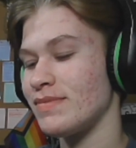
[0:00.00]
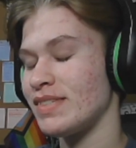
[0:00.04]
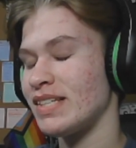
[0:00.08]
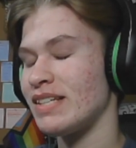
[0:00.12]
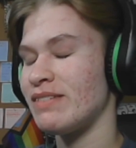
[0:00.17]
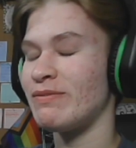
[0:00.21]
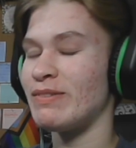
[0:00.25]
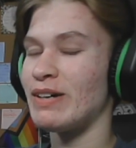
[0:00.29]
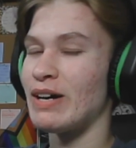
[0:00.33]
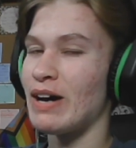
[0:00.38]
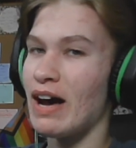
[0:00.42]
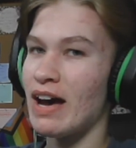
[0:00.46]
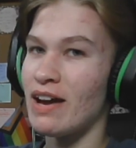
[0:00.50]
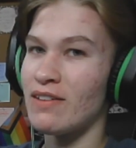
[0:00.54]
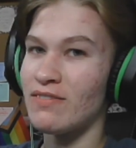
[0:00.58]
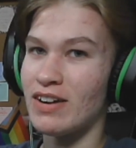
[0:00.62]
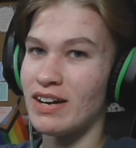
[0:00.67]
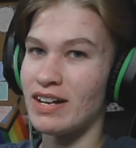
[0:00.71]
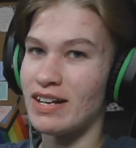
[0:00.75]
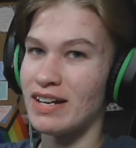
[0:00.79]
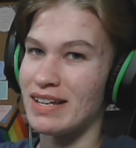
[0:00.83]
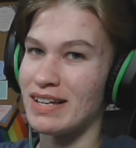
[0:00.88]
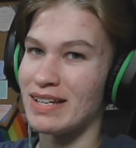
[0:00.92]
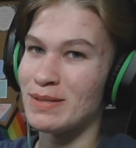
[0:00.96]
Well, I've
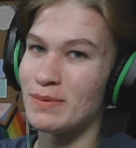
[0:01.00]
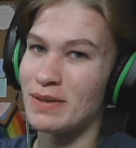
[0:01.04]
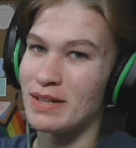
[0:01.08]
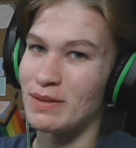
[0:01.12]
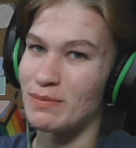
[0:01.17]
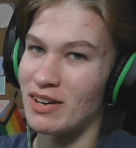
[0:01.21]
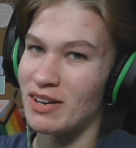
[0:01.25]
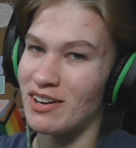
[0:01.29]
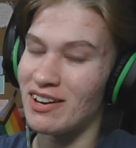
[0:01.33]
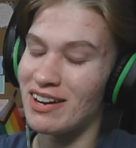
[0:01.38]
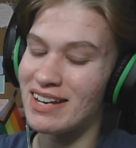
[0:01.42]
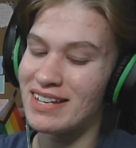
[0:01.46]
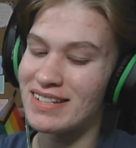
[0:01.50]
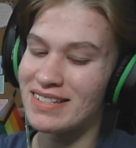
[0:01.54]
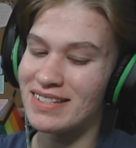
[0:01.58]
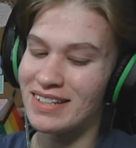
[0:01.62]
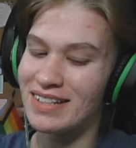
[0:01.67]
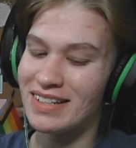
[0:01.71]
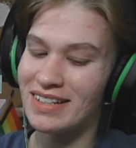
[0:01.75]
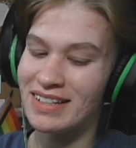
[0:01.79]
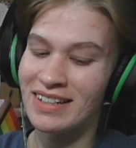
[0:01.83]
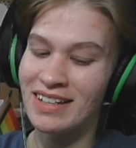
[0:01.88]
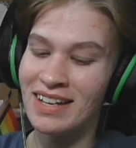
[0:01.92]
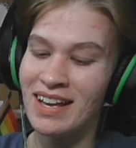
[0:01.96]
already explained my
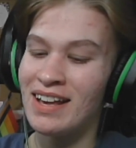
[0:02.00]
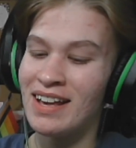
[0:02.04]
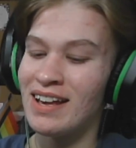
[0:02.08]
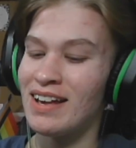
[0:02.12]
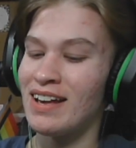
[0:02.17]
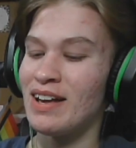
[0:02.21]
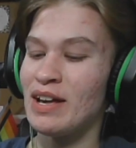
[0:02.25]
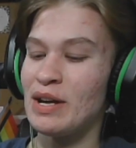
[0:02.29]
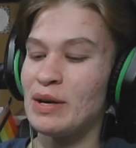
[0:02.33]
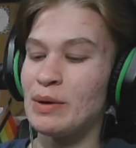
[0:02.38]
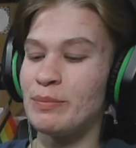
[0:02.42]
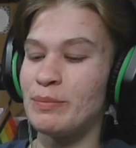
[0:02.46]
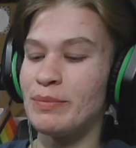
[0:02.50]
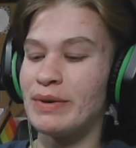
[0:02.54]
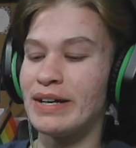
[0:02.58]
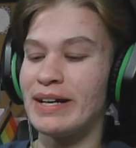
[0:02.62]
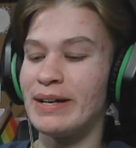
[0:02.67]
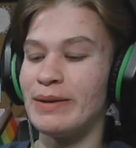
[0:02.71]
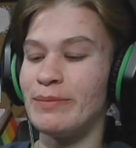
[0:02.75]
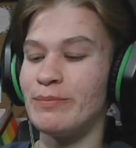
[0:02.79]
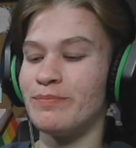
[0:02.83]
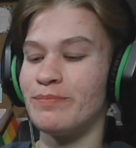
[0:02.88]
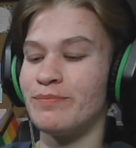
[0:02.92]
reasoning. But...